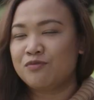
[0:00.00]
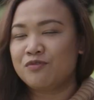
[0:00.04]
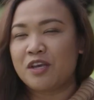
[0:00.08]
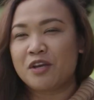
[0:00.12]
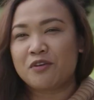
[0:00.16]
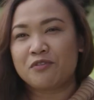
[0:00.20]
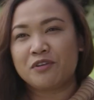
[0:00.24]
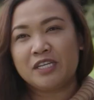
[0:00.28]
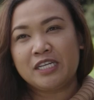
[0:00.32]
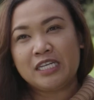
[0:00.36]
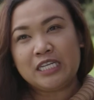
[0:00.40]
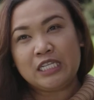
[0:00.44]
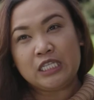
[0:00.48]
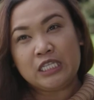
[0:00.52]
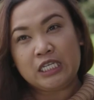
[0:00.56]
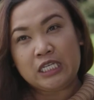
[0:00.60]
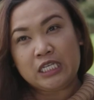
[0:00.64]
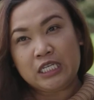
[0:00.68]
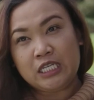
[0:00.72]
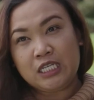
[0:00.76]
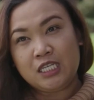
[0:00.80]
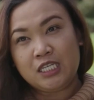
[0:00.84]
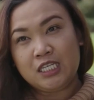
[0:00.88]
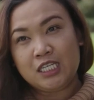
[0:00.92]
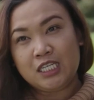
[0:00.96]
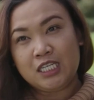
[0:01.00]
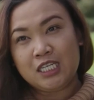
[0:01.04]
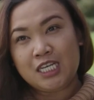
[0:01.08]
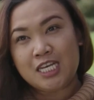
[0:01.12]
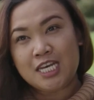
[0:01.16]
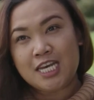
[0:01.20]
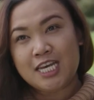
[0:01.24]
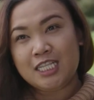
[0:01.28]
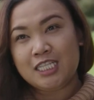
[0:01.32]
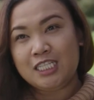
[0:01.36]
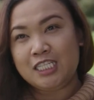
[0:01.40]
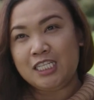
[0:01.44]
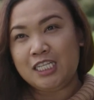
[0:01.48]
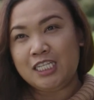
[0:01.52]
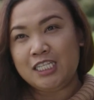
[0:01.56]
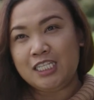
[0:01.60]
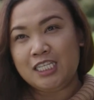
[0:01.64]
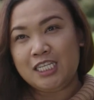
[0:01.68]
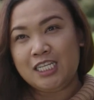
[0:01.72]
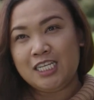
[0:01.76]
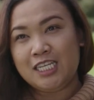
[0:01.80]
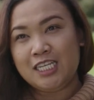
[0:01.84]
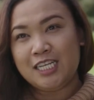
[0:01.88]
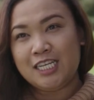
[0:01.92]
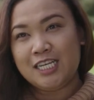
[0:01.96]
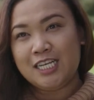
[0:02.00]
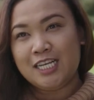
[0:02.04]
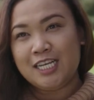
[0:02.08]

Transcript: very clingy and needy